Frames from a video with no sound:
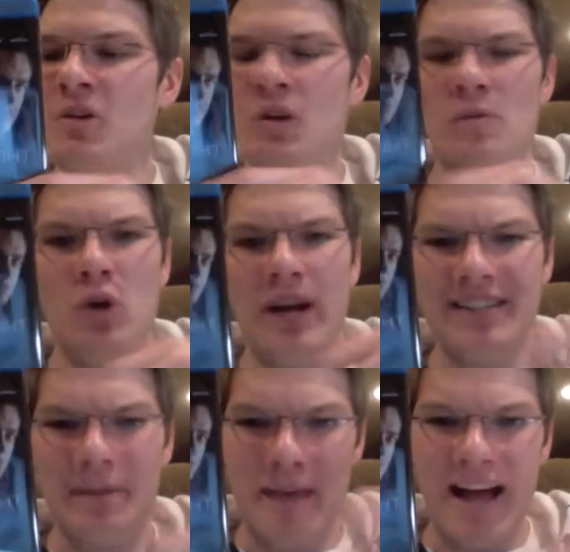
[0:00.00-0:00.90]
Creates
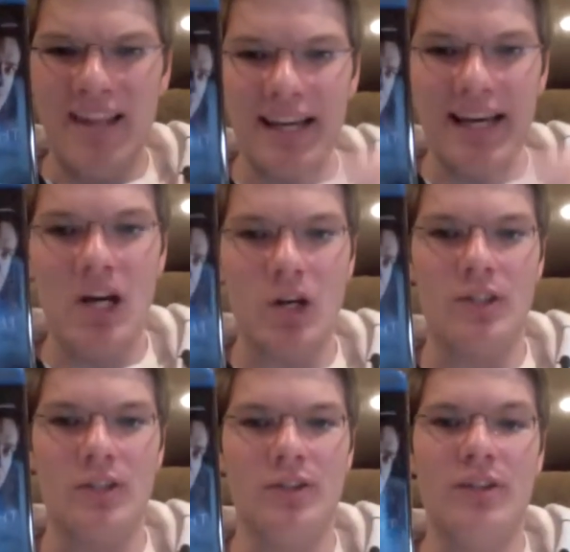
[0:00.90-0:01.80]
compelling
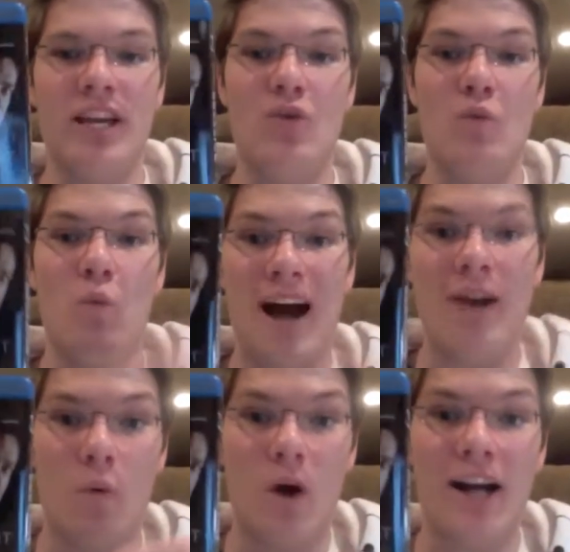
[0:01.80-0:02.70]
characters that you want
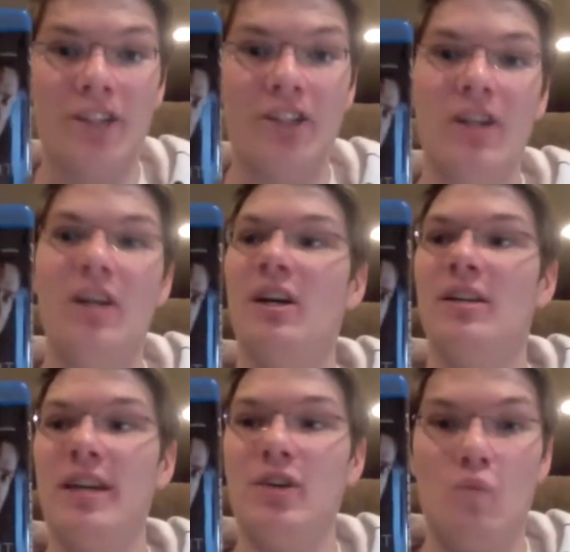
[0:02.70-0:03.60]
to watch,
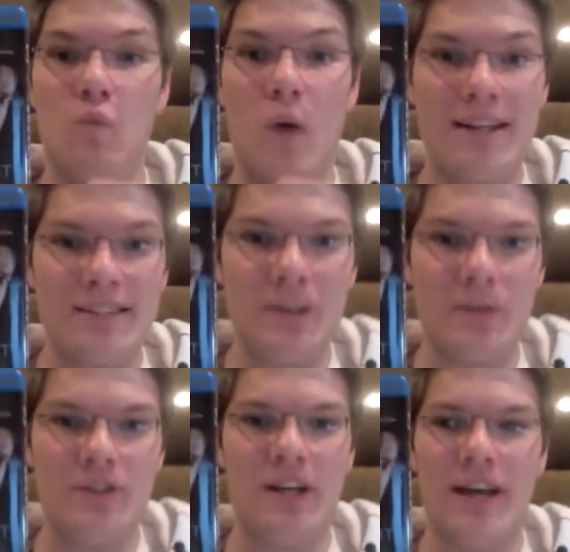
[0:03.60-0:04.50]
that you want to see
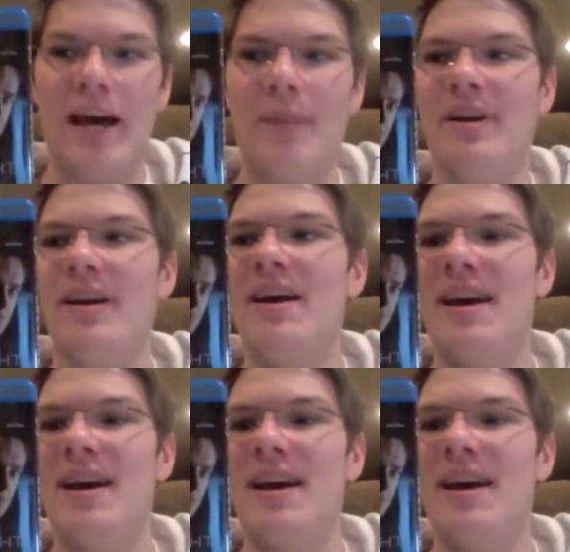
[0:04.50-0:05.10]
what's going to happen.